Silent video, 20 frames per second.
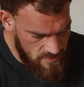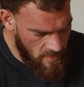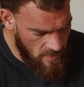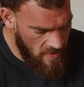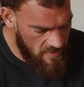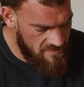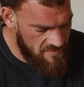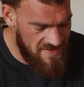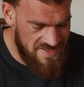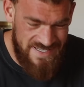
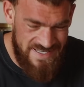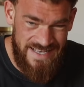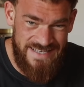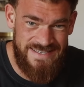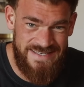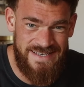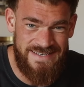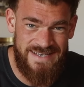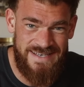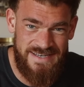
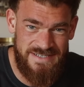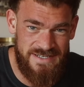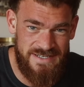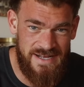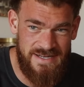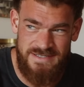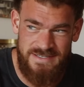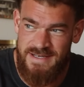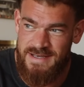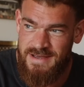fantastic session
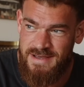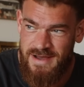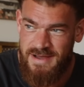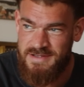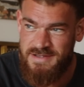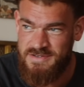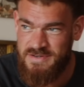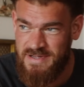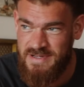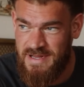actually. I
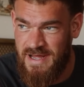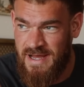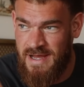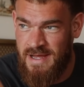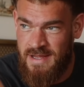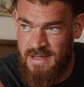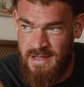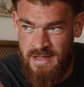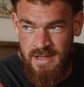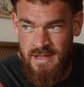enjoyed
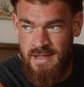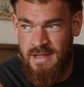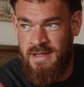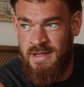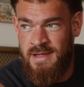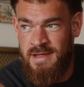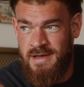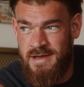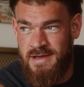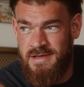that.
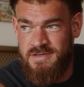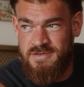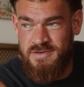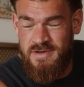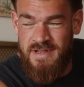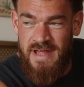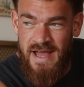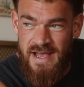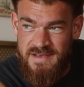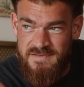
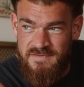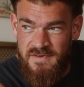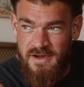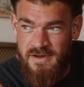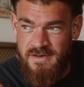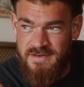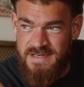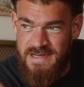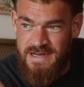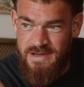As
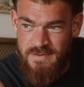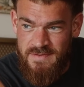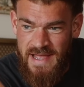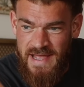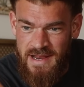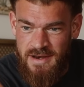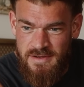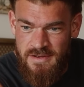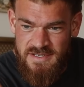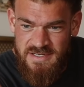far as a little
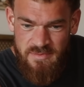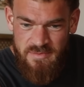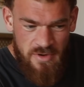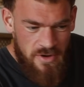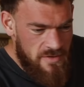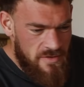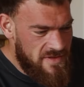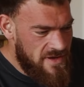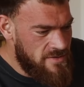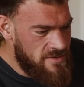techno gym,
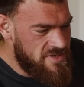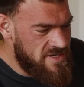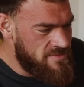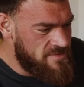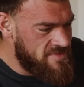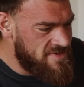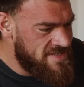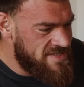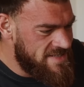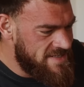hotel
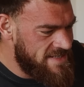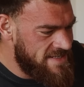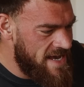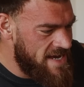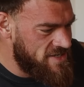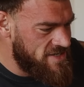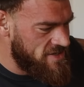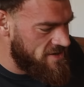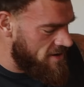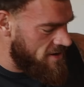gym
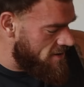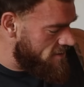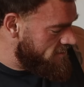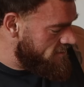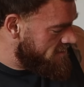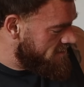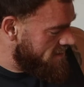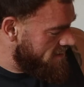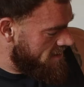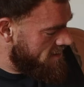session
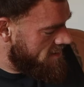goes.